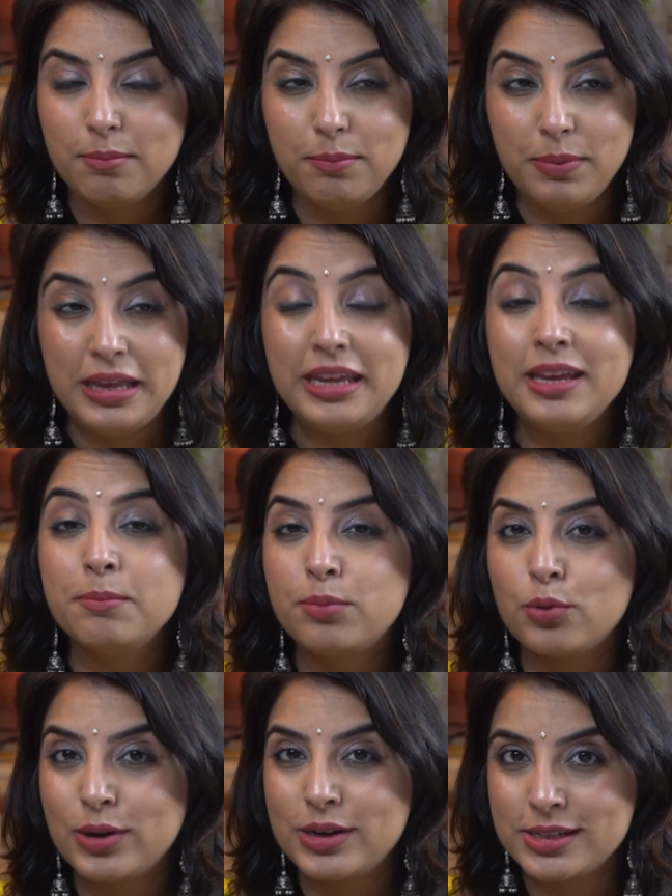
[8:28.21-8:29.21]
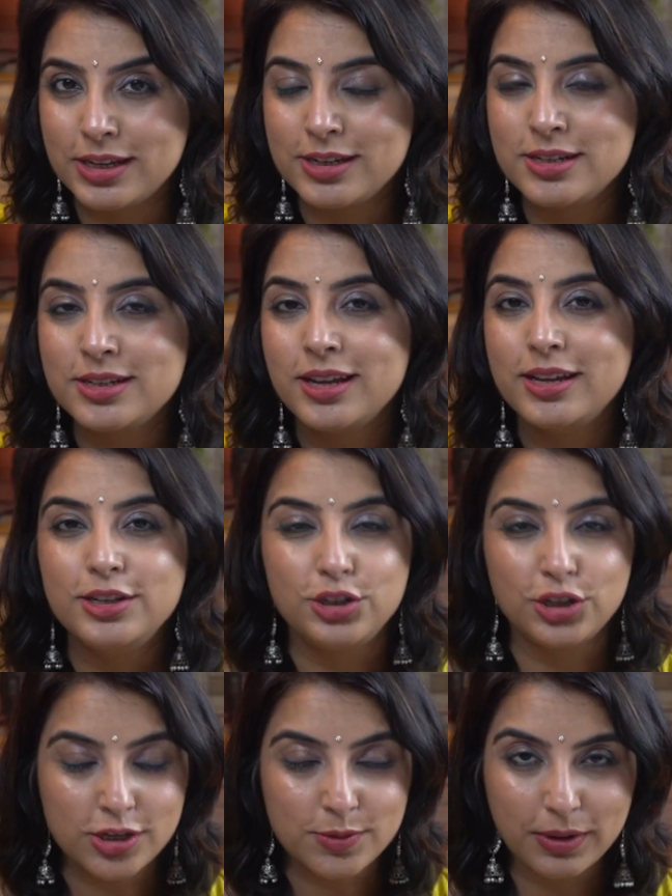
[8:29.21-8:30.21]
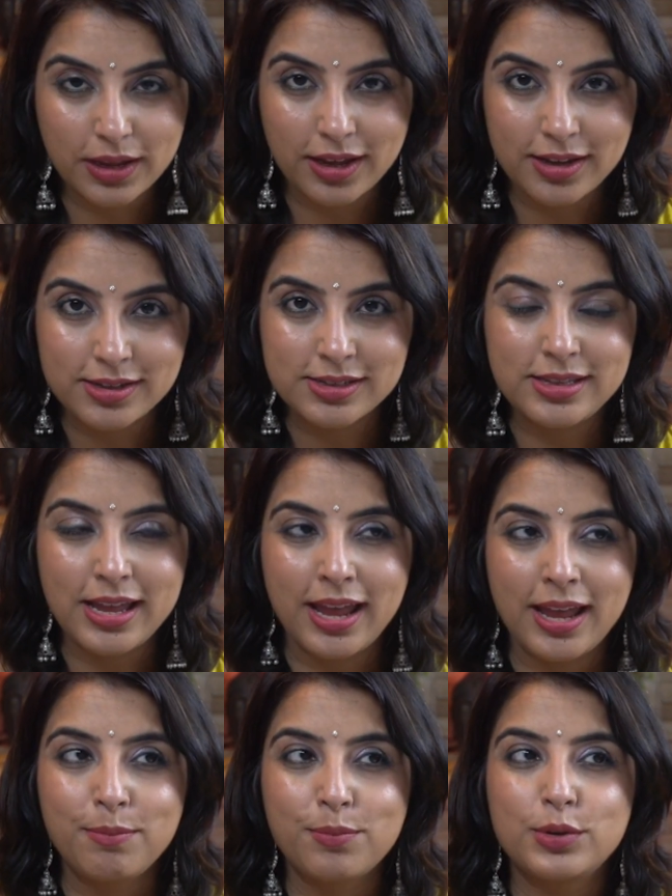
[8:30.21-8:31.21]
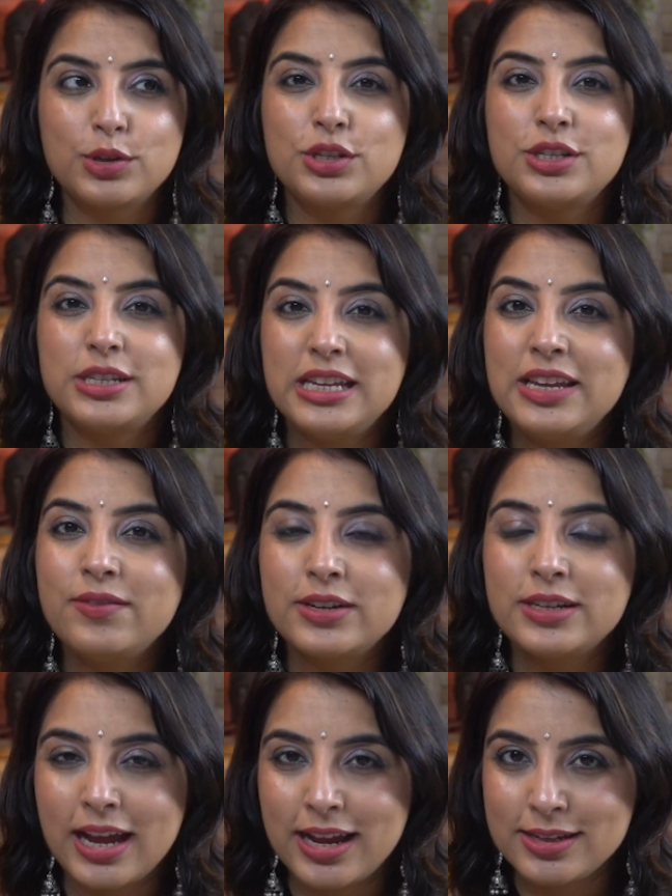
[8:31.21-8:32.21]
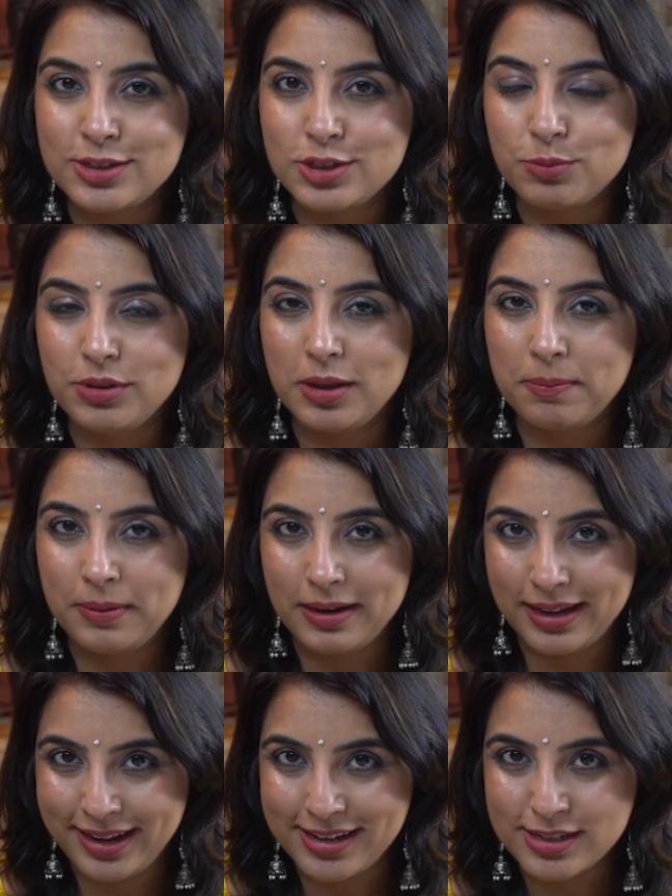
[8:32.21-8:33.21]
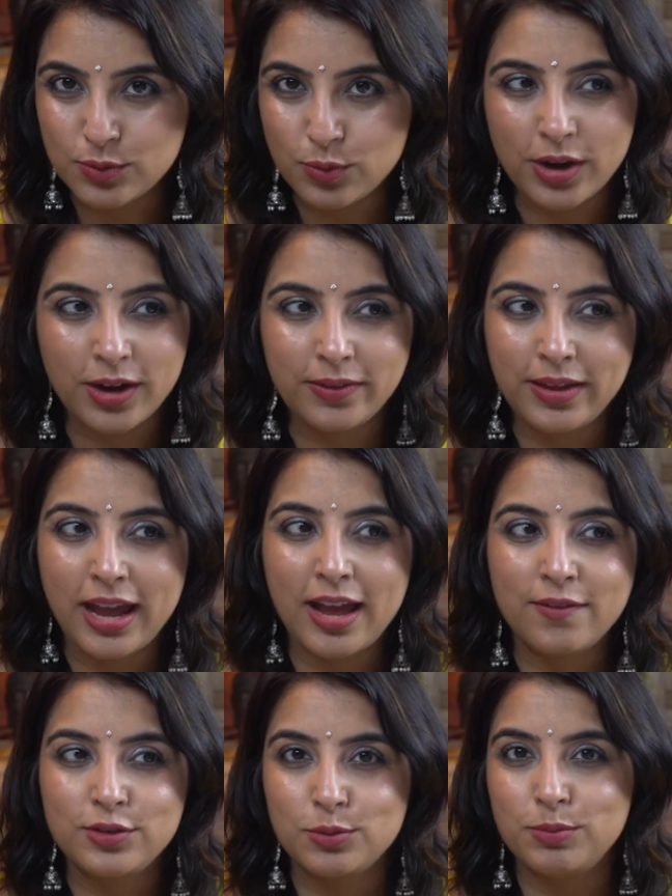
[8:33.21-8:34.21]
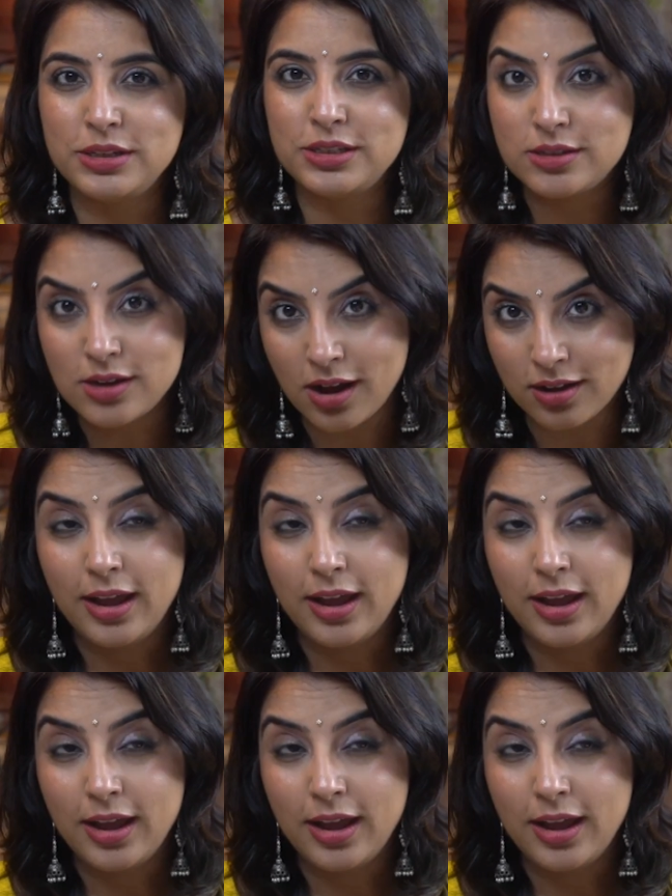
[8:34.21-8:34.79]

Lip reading: being imprisoned just because they perceive it as to be a place where they have to be stuck.